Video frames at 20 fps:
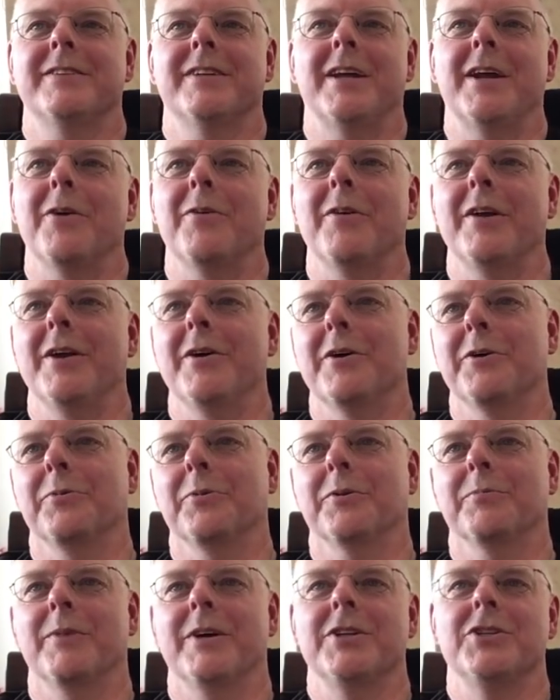carry on
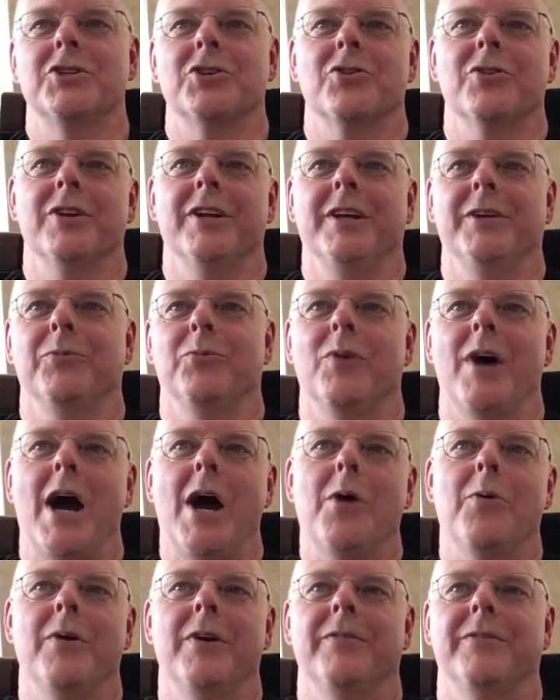with my journey
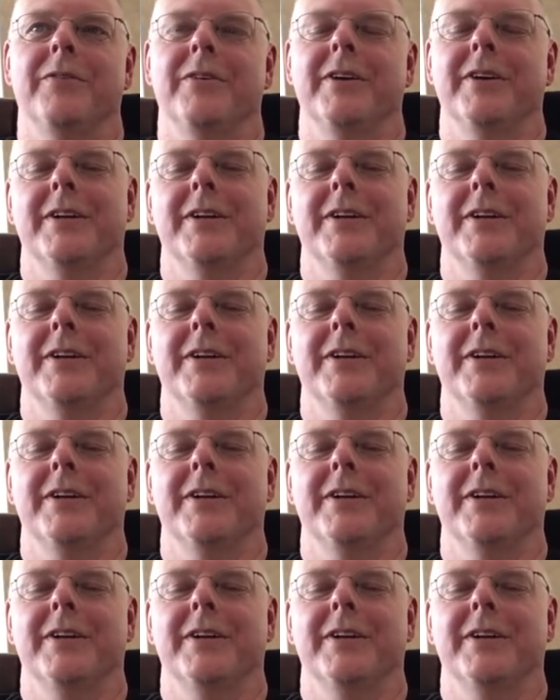however